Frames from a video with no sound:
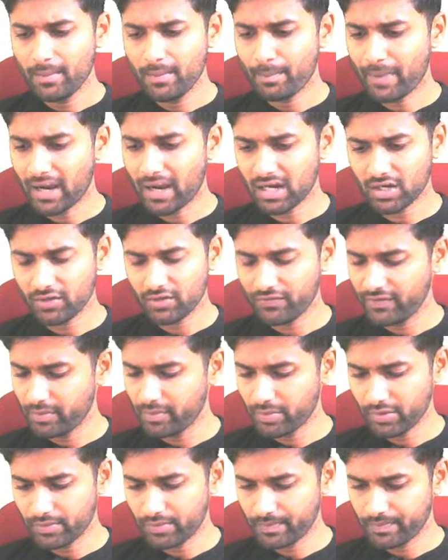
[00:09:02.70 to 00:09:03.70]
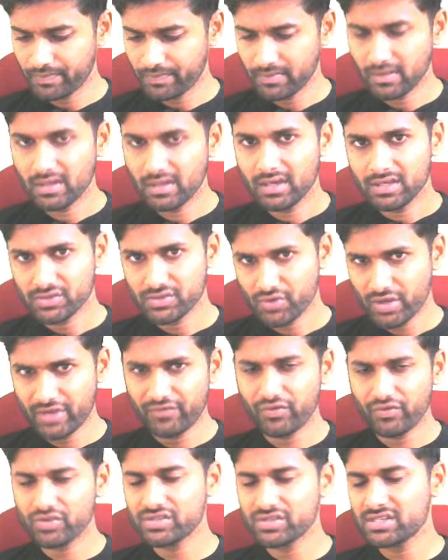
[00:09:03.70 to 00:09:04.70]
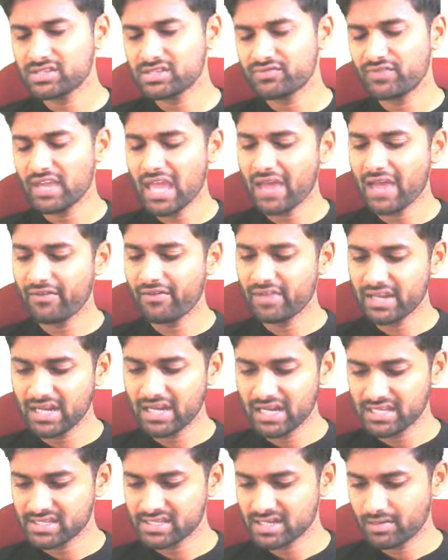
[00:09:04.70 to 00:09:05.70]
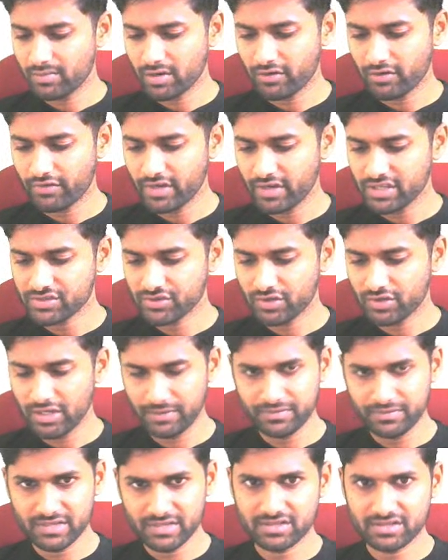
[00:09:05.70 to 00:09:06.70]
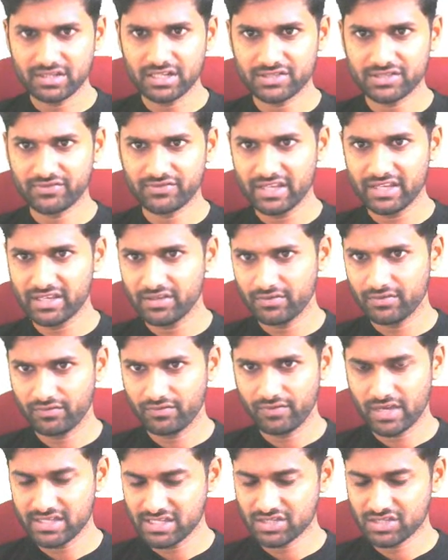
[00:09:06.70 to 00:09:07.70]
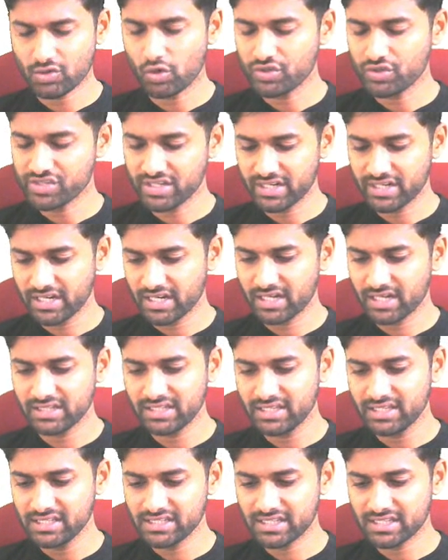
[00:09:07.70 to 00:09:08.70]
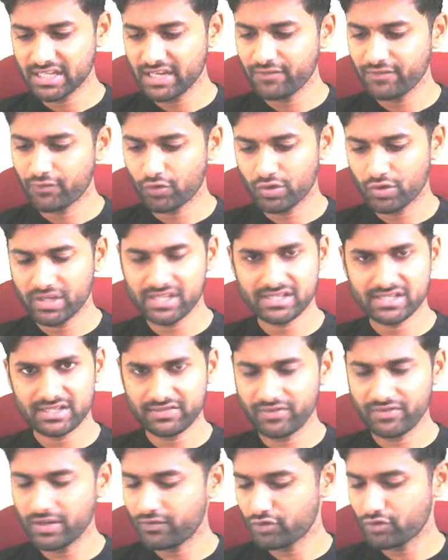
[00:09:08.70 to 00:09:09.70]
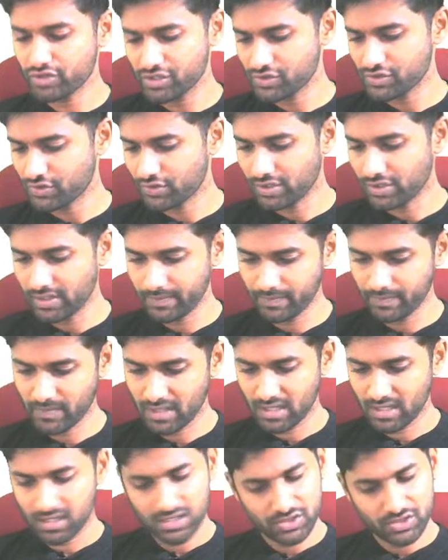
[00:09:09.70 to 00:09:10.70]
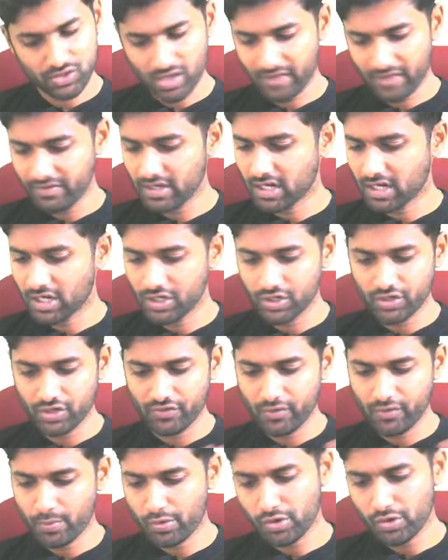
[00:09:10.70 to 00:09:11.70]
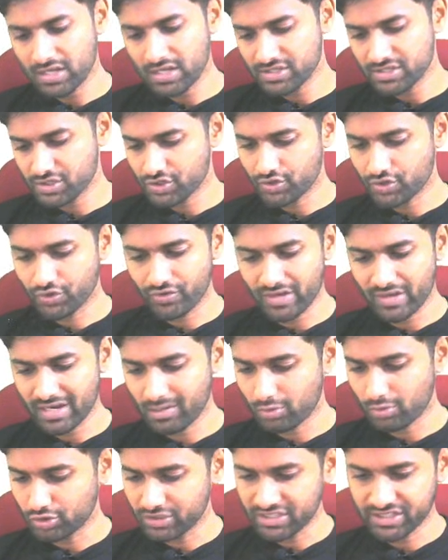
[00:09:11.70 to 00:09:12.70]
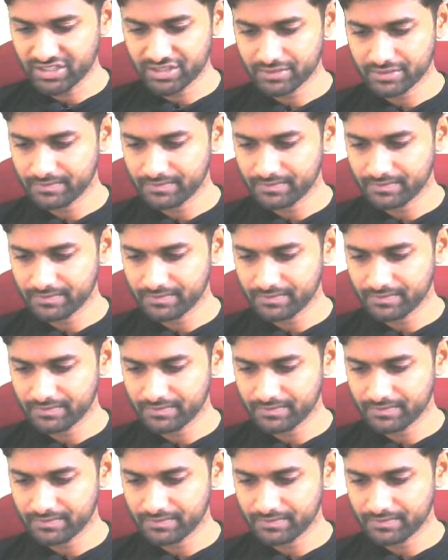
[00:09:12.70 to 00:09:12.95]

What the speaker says: part of Wipro. So Infosys, we have very less number of days. No, that's why I just concentrated these 3, 4 days in Infosys only. So I will continue Wipro classes. Don't worry about that.